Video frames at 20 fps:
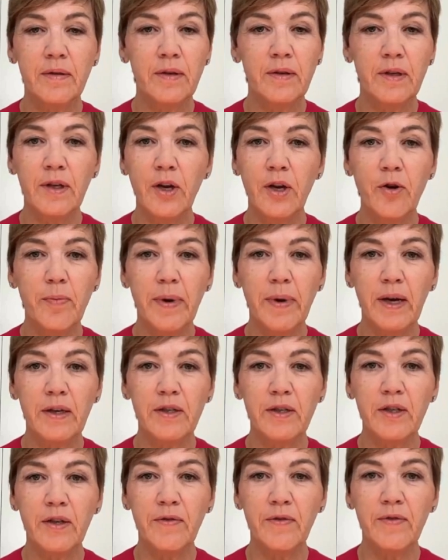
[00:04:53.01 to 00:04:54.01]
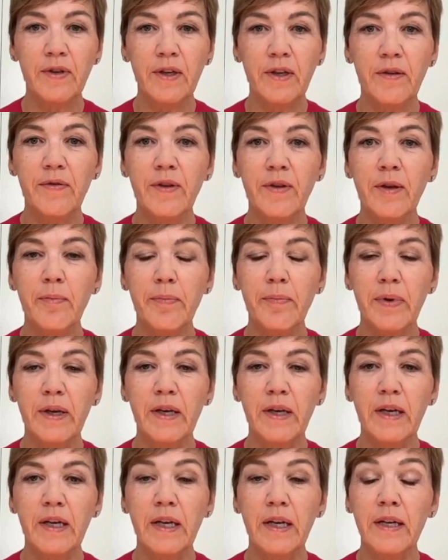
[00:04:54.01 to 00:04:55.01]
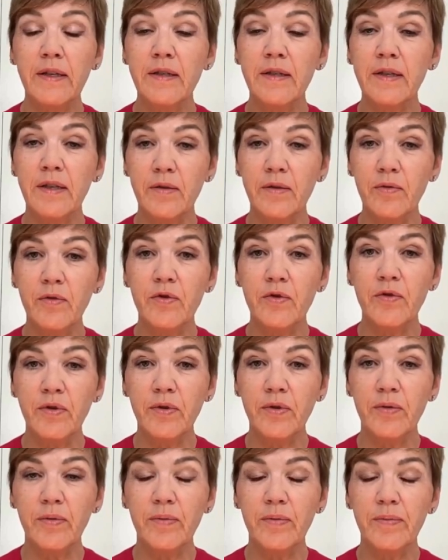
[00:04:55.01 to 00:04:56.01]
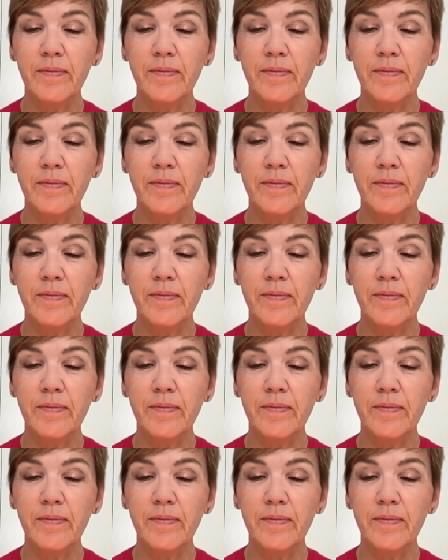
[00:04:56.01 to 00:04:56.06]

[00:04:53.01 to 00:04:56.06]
no backshift if the opinion is still true.